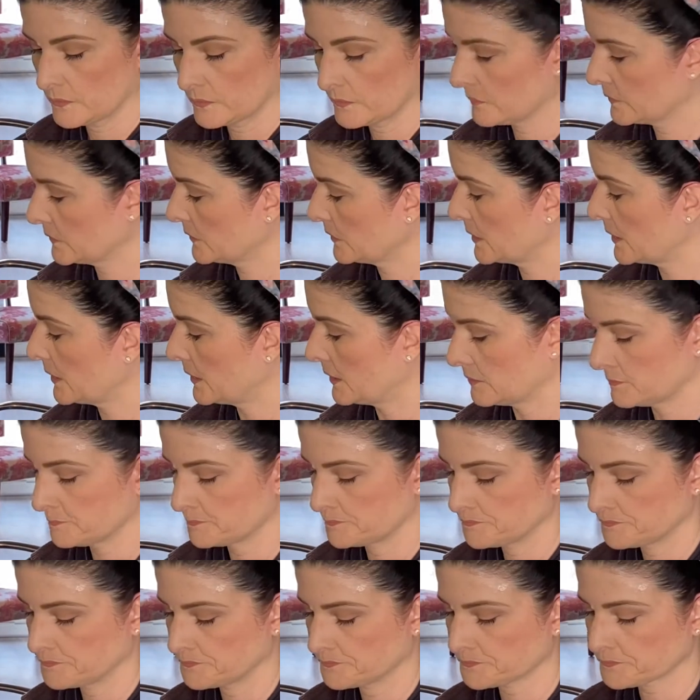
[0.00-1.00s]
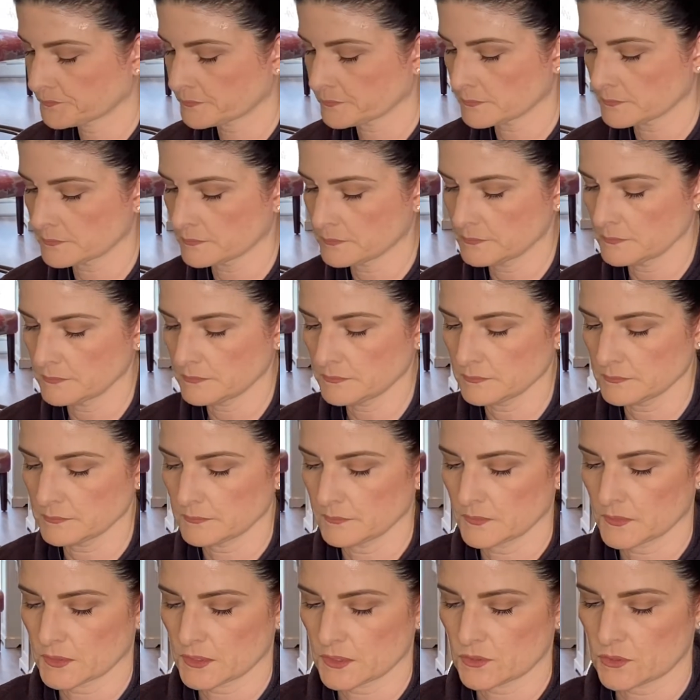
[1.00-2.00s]
Okay,
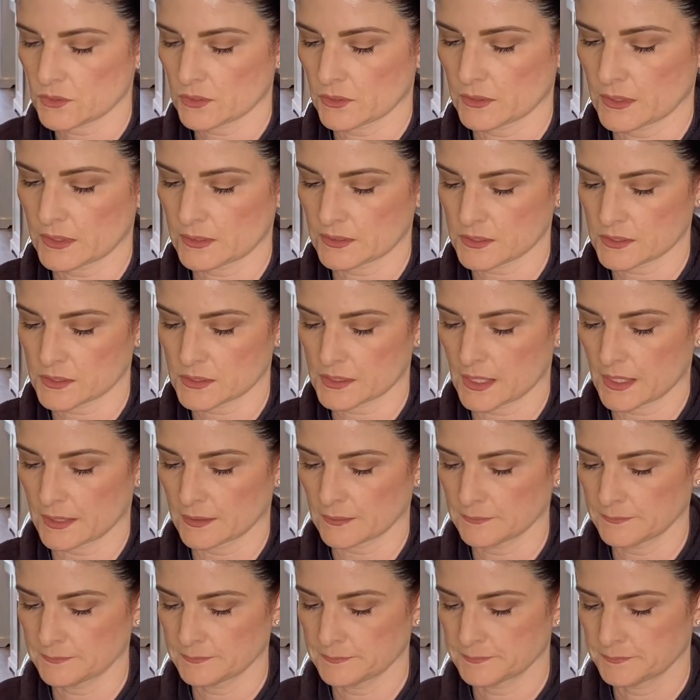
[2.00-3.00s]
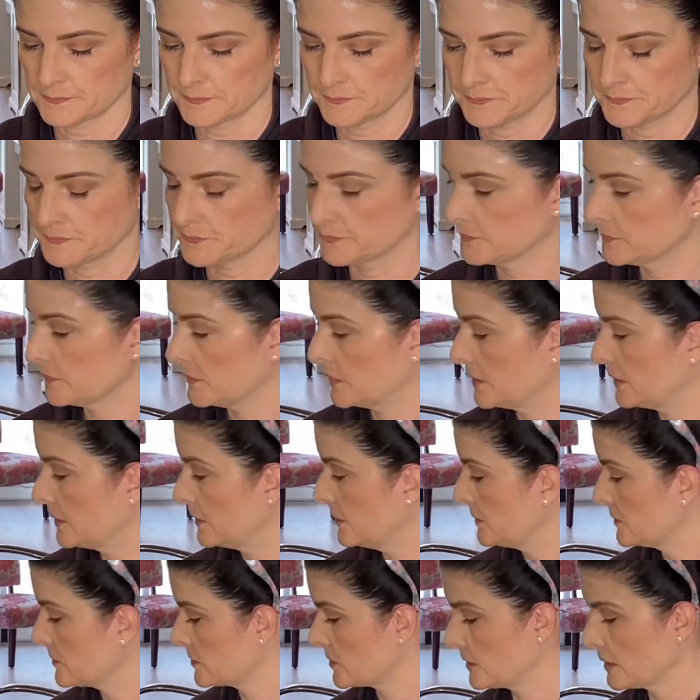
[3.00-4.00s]
so that's done.
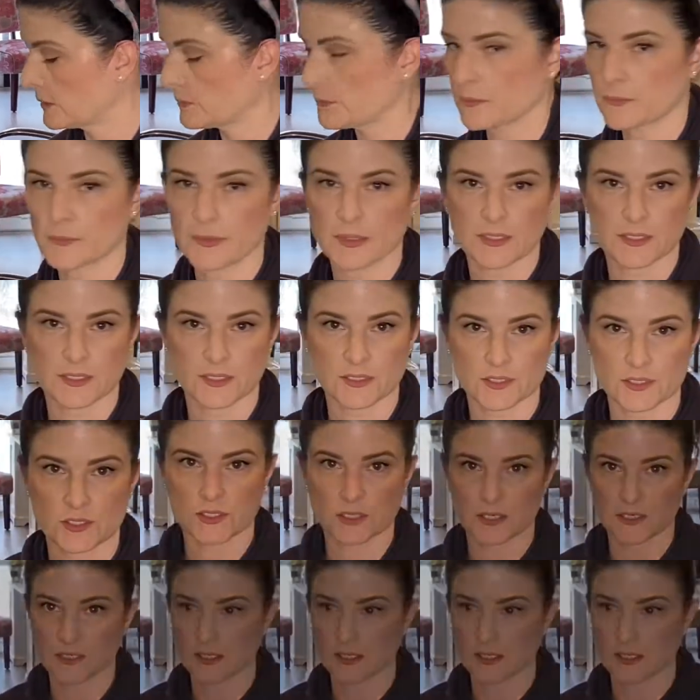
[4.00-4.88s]
So now we're ready to start our